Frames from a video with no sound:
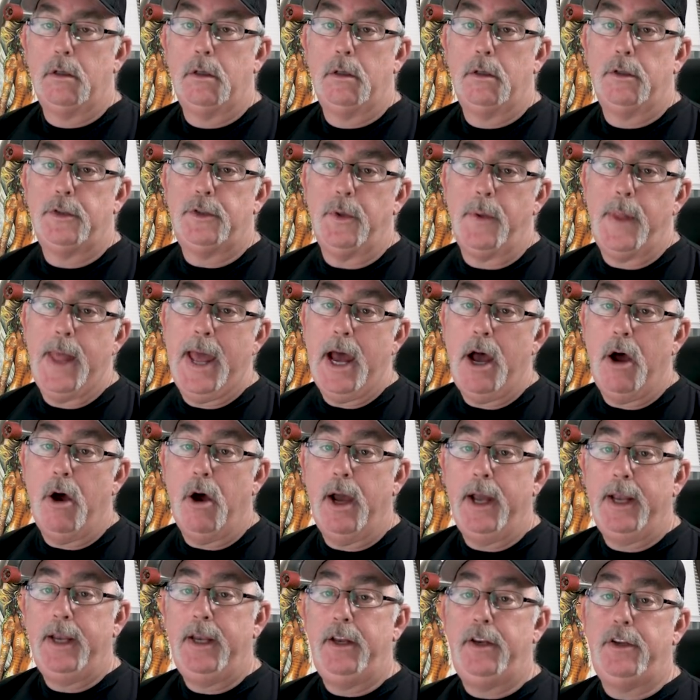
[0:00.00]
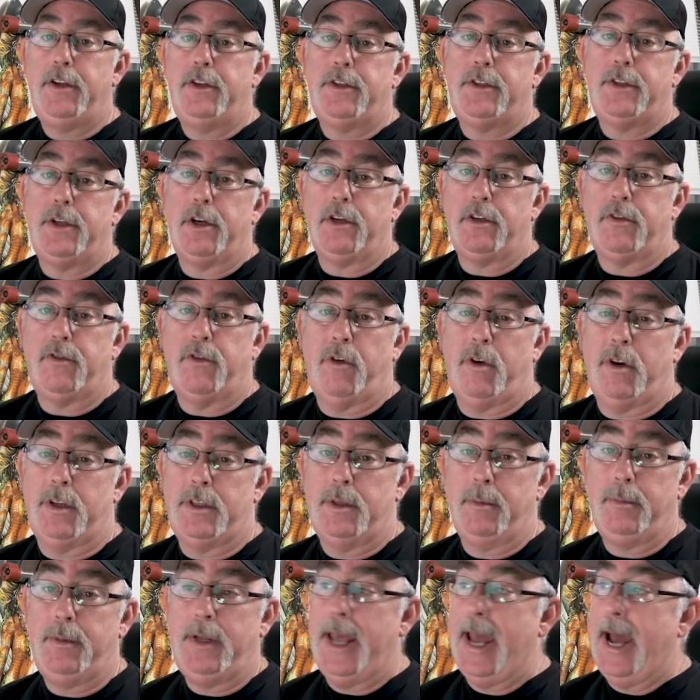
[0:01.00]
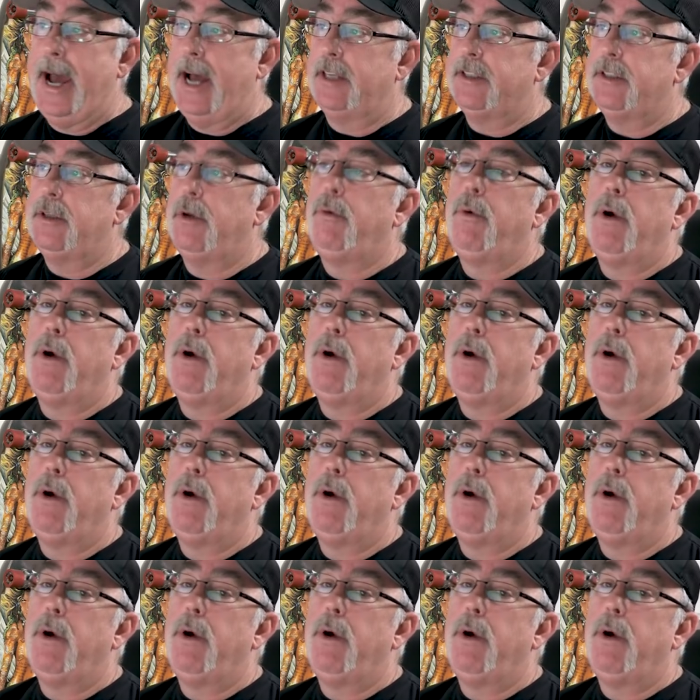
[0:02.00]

So now I need to search for some gas